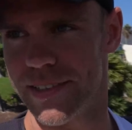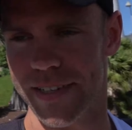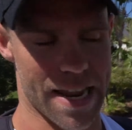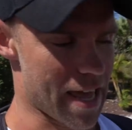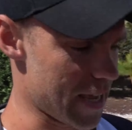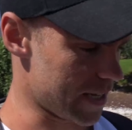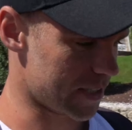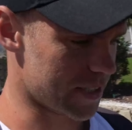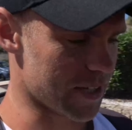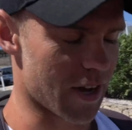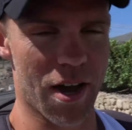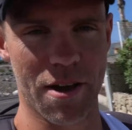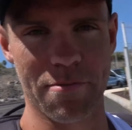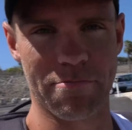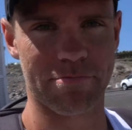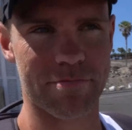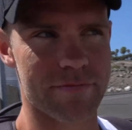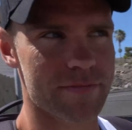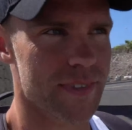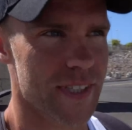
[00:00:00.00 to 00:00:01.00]
next
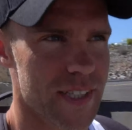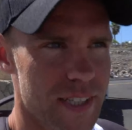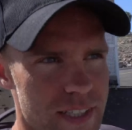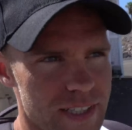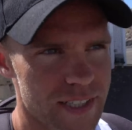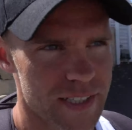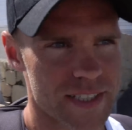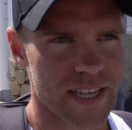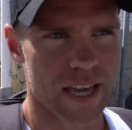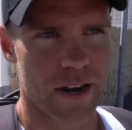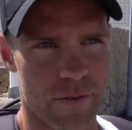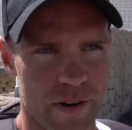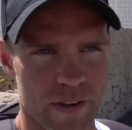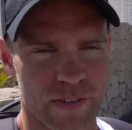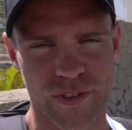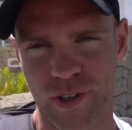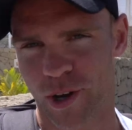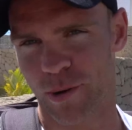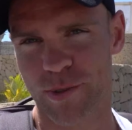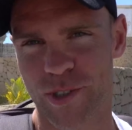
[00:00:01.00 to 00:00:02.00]
time,
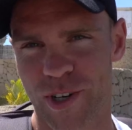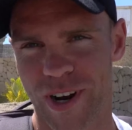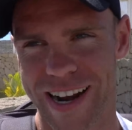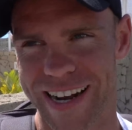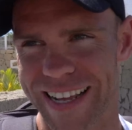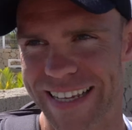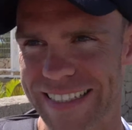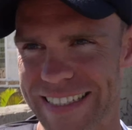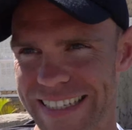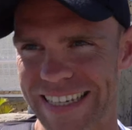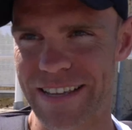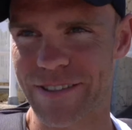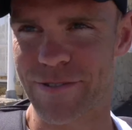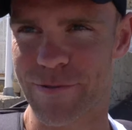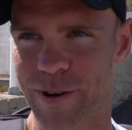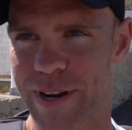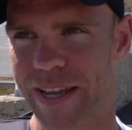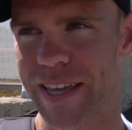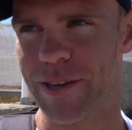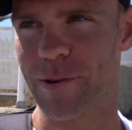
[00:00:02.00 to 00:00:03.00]
Tenerife Top Training
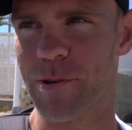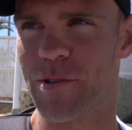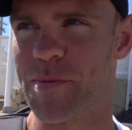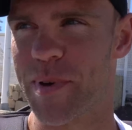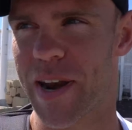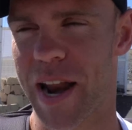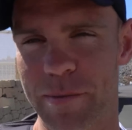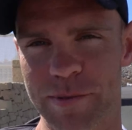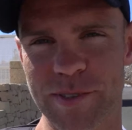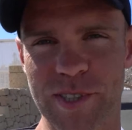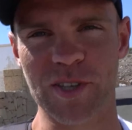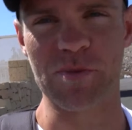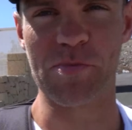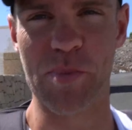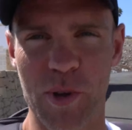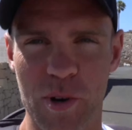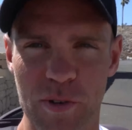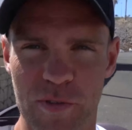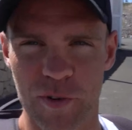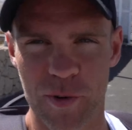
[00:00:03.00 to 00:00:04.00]
T3, you have been absolutely
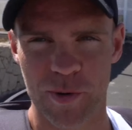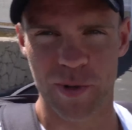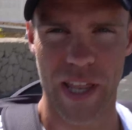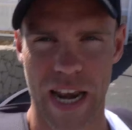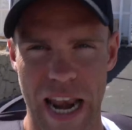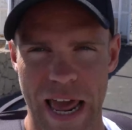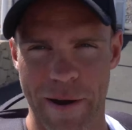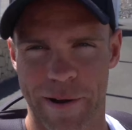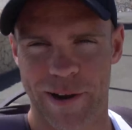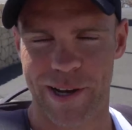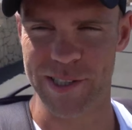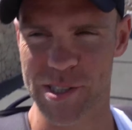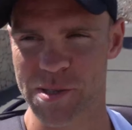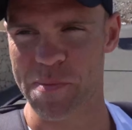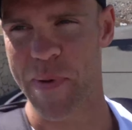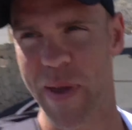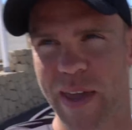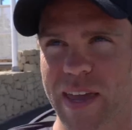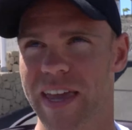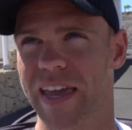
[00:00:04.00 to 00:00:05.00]
beautiful with allowing us to
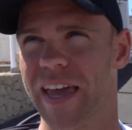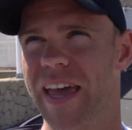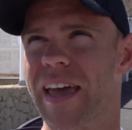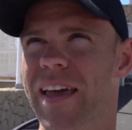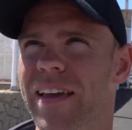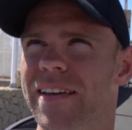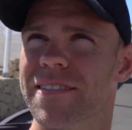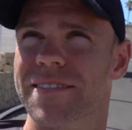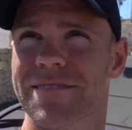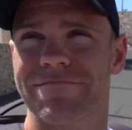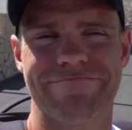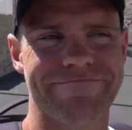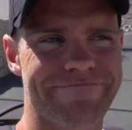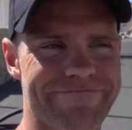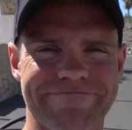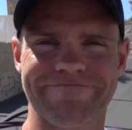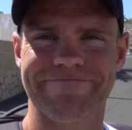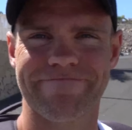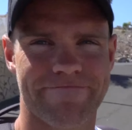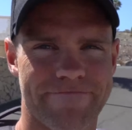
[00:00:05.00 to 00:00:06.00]
be here.
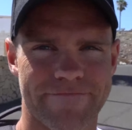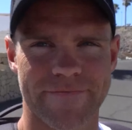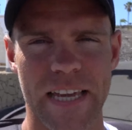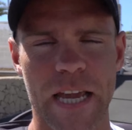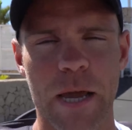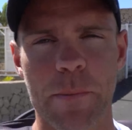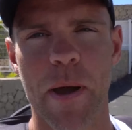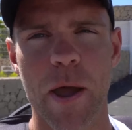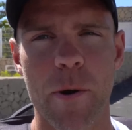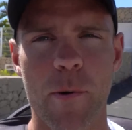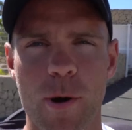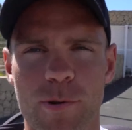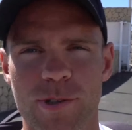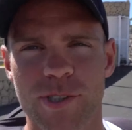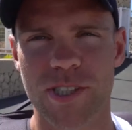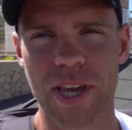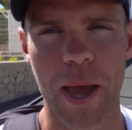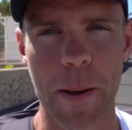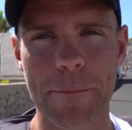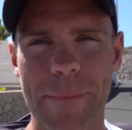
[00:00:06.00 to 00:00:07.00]
I think I may well
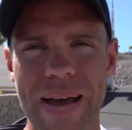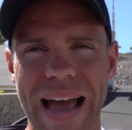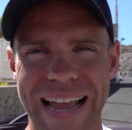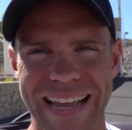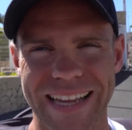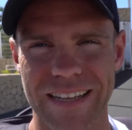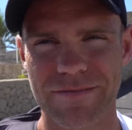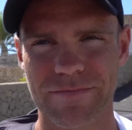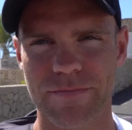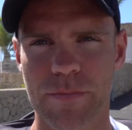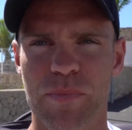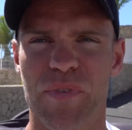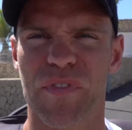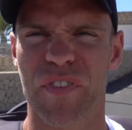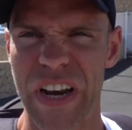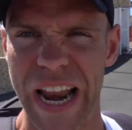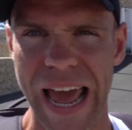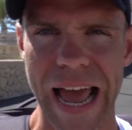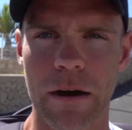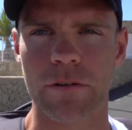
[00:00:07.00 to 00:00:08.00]
just come back, but
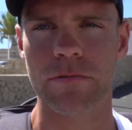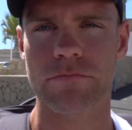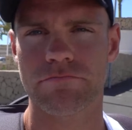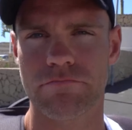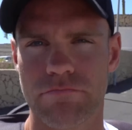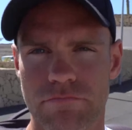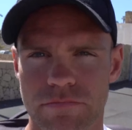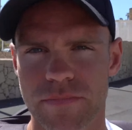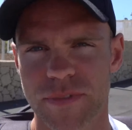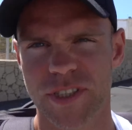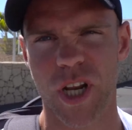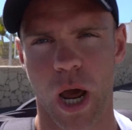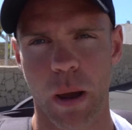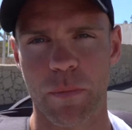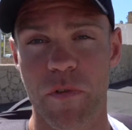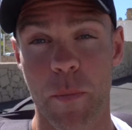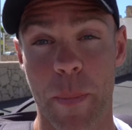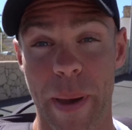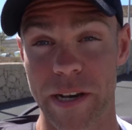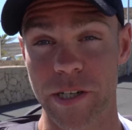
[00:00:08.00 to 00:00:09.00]
for now, it's
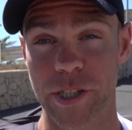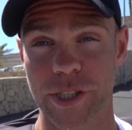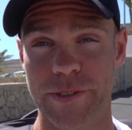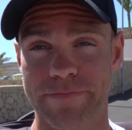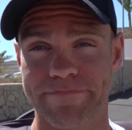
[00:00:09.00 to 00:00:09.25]
time for bench.